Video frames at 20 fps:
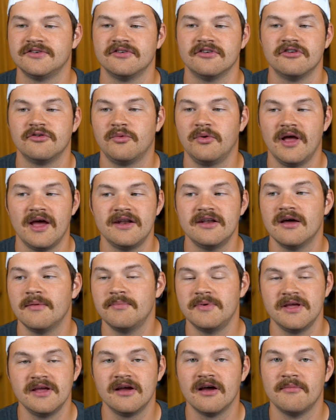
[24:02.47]
Turner will end
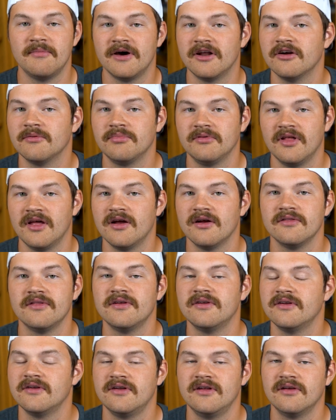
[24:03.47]
up being a better player
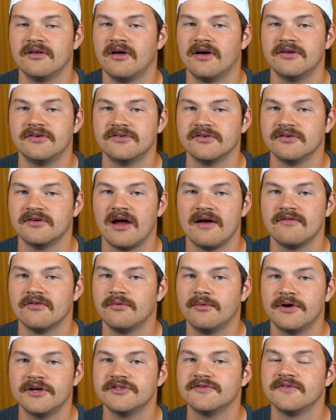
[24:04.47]
than Danielle Hunter
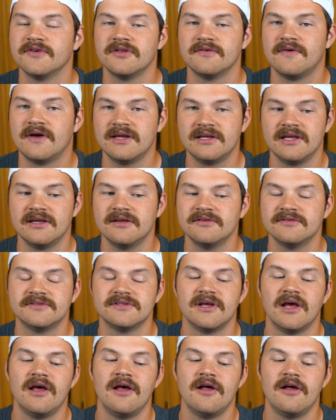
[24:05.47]
ever was for the
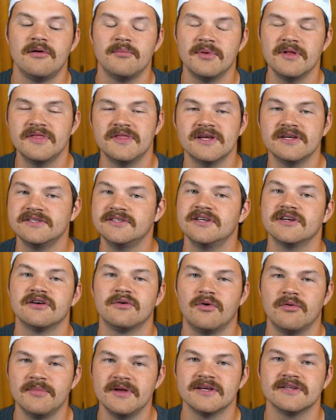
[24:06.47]
Vikings. But this year
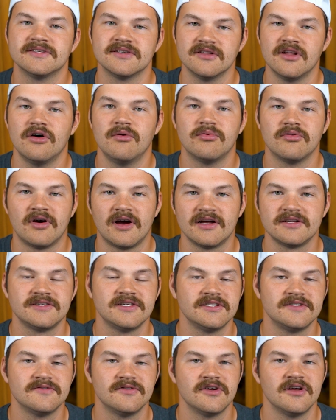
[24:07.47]
will be a slow
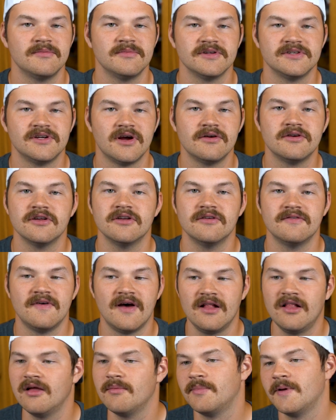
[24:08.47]
process for him to start to
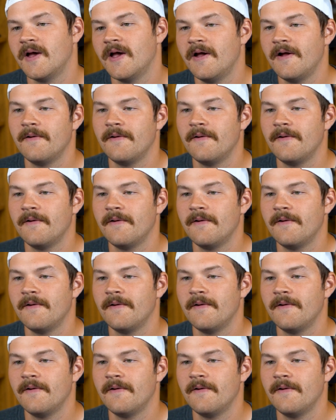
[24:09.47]
develop.